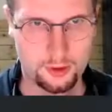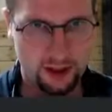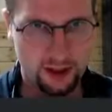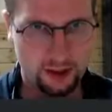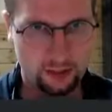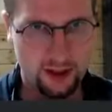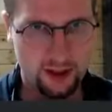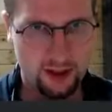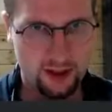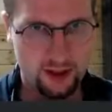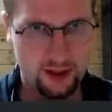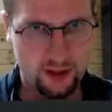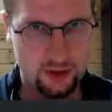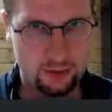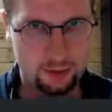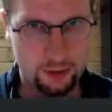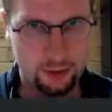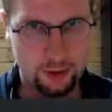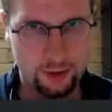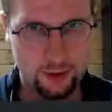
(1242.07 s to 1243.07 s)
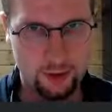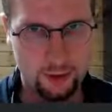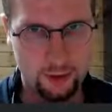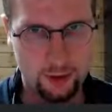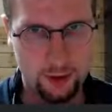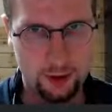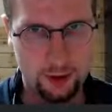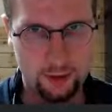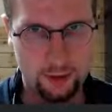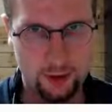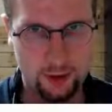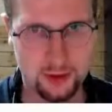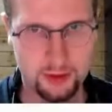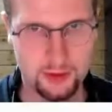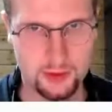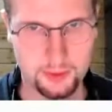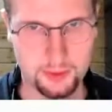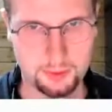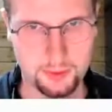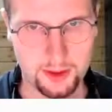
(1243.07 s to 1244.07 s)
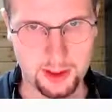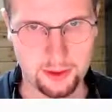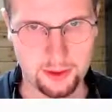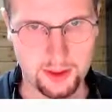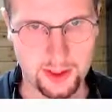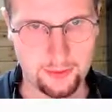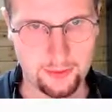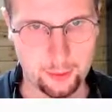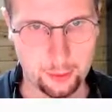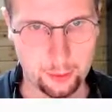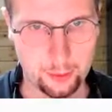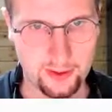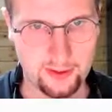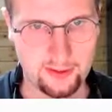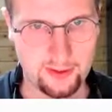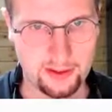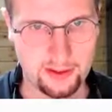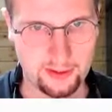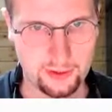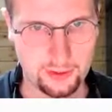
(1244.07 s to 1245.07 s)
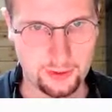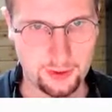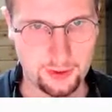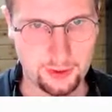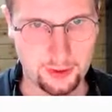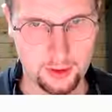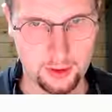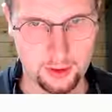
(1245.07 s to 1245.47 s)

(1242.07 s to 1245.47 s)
in my case, Postgres will always spit out every query into the log.